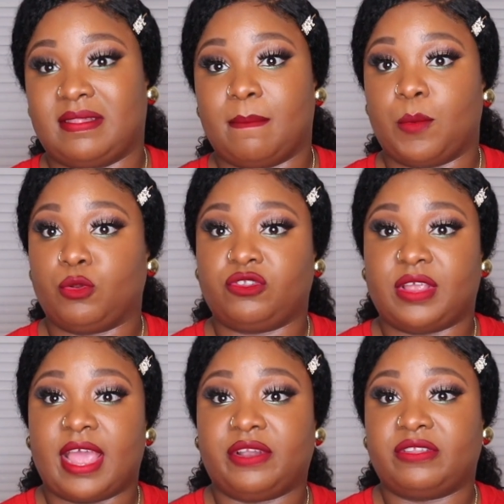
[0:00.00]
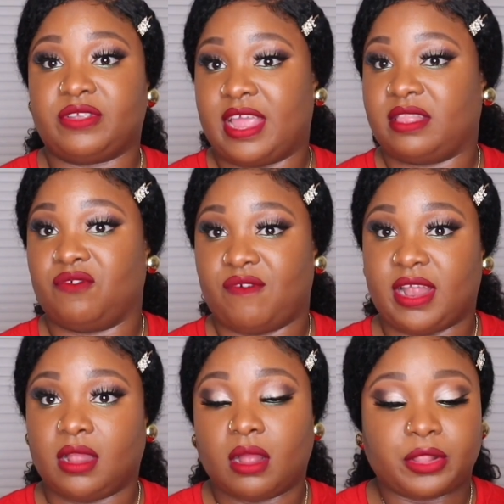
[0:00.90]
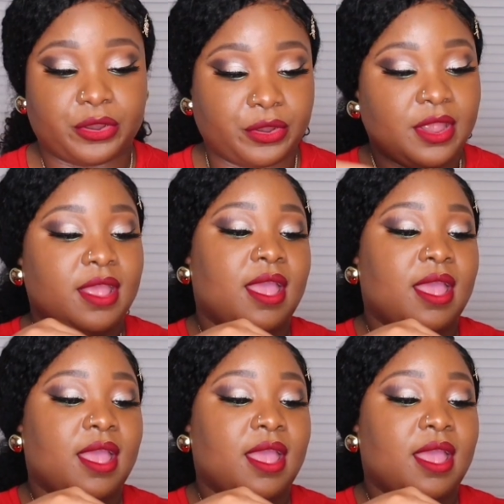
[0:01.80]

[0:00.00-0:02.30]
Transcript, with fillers: them both together to get the right color.